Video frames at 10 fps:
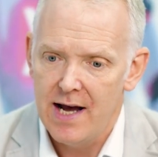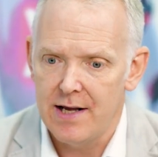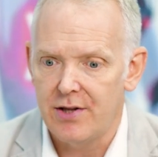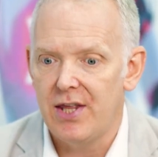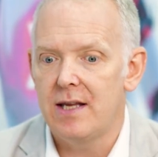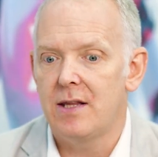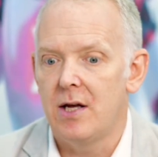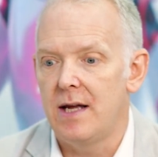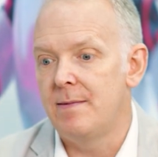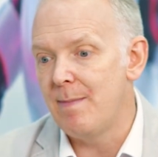And I think
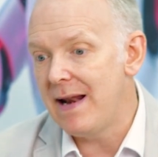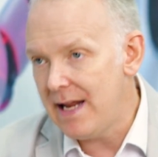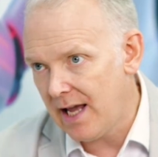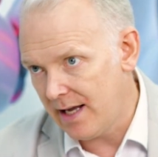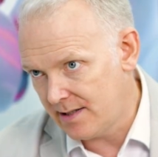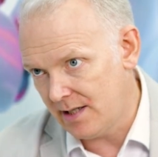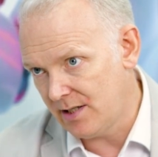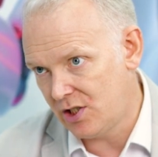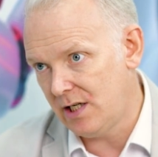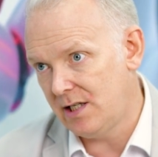that in many
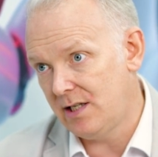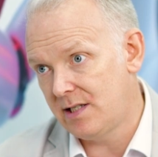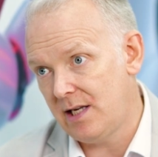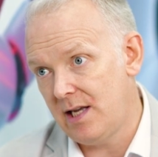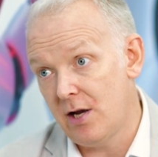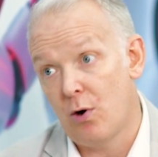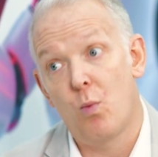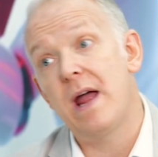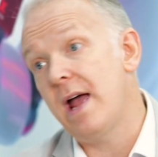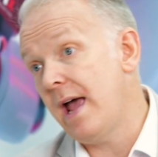cases, GCC are
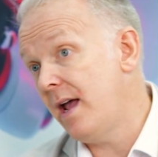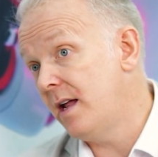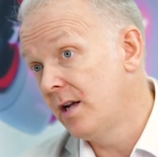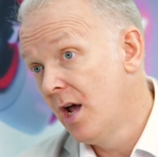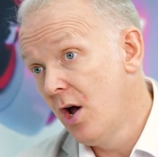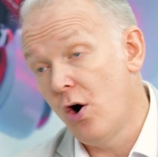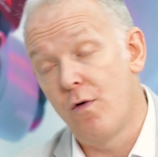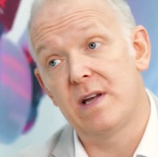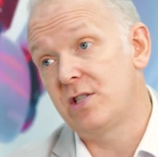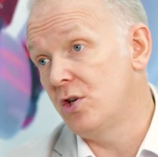way ahead
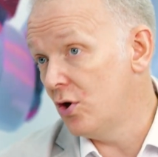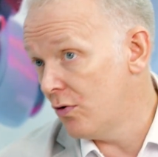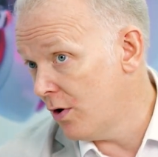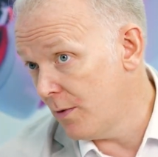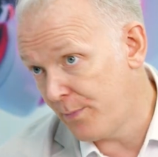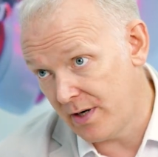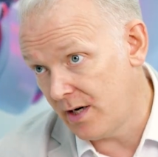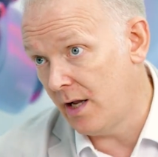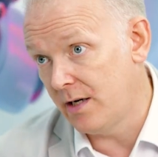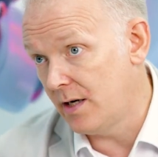of Western Europe
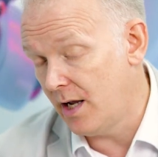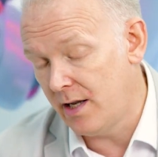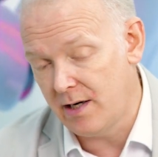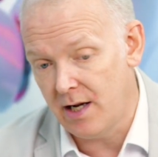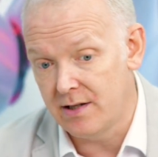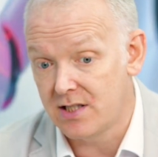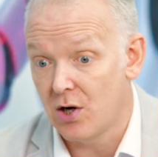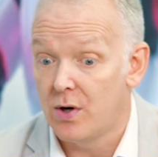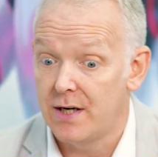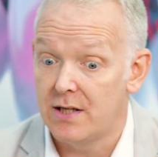and, and, and, and
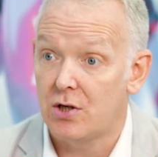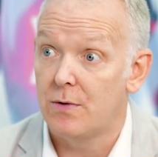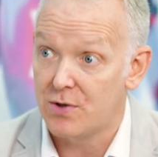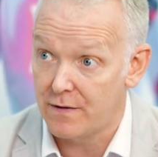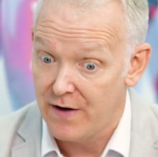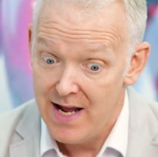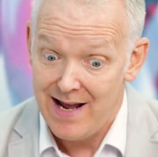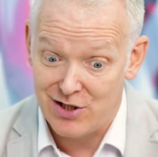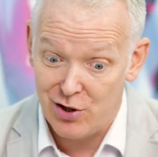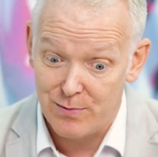so on in terms of
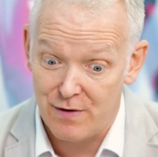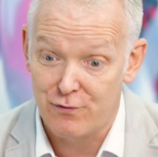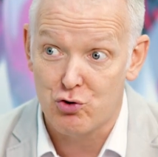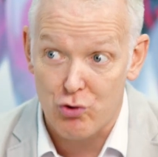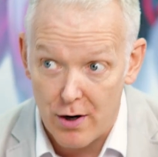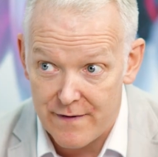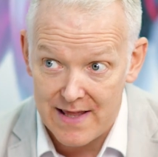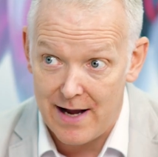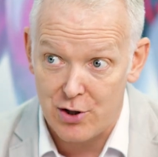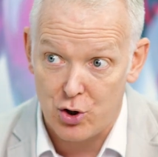in terms of
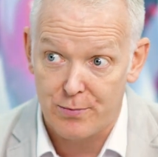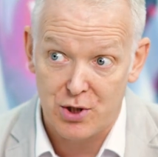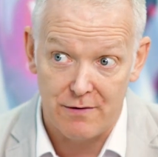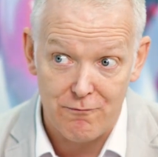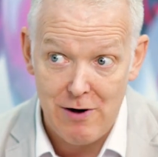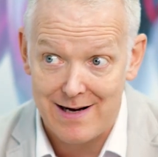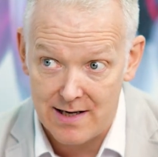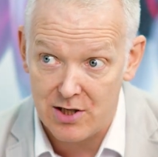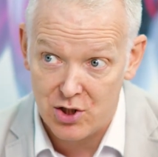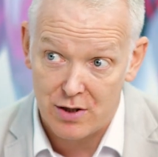driving that adoption and
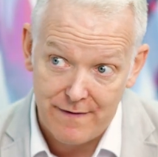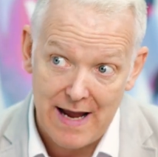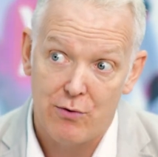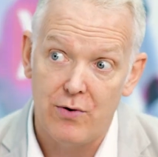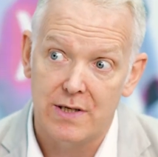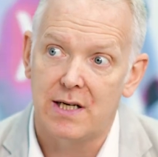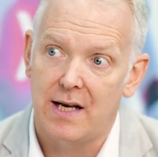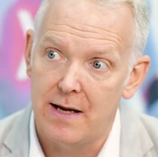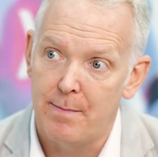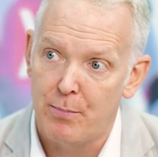recognition of how
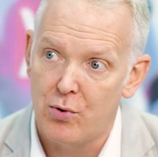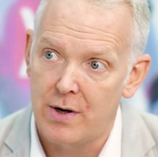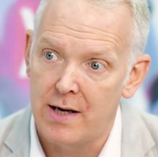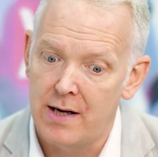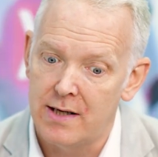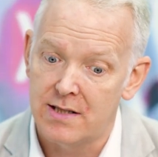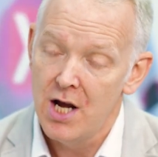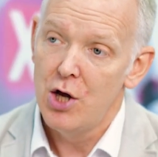critically important it is,